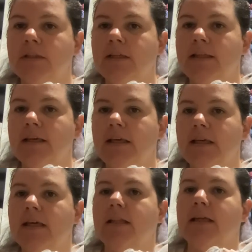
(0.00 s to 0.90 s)

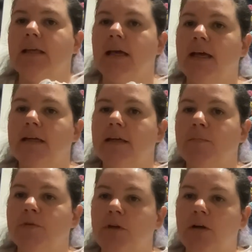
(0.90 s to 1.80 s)
thing and then you add a
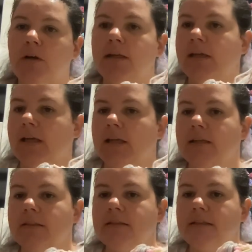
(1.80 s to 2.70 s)
couple on,
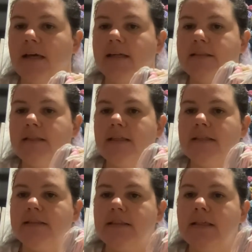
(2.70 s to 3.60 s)
and yeah, it's
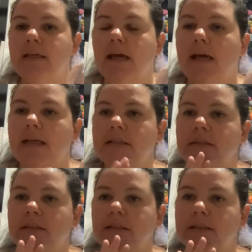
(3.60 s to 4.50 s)
easy and
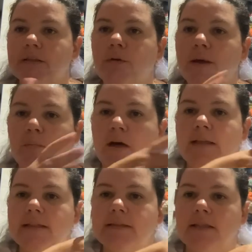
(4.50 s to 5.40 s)
it's quite
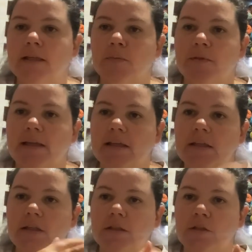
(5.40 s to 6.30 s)
mindless, like a blanket.
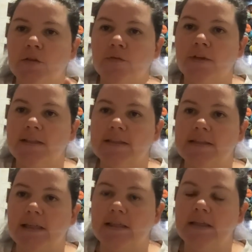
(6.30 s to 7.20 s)
You can do it in front of the
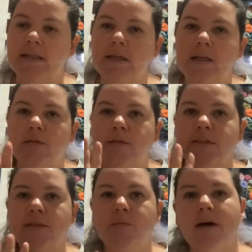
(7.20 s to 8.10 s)
telly, which
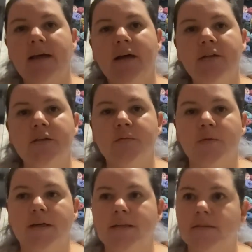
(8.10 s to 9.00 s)
is why I don't
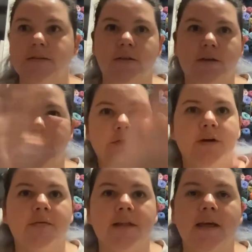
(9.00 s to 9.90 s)
mind. Sorry, I gotta
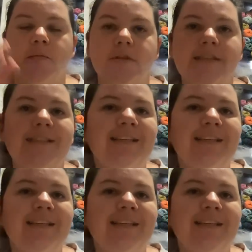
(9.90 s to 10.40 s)
find where the camera is.